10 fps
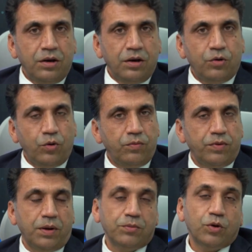from
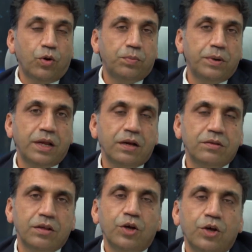the corporate tax?
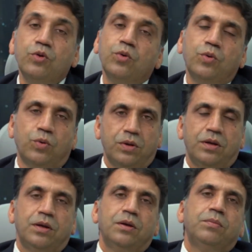No.
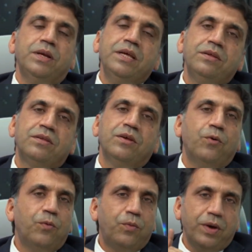Please,
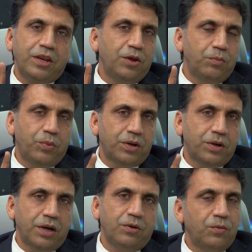very important,
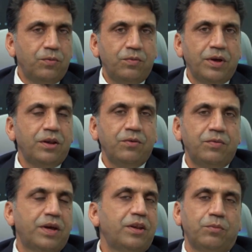very
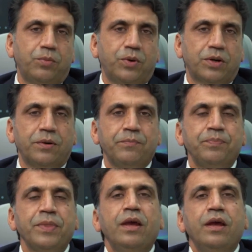important.
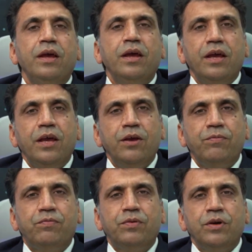If
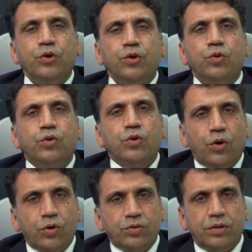you cross
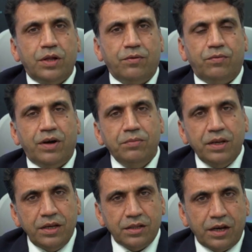the 1 million
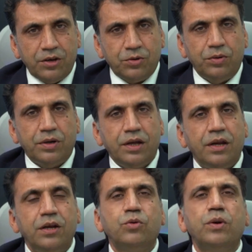threshold in
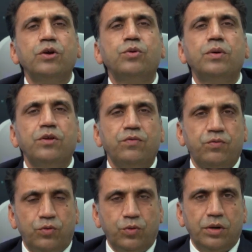
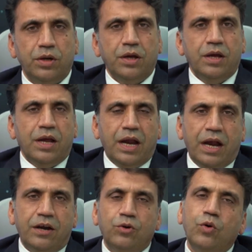2024 and
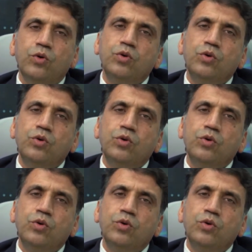now you are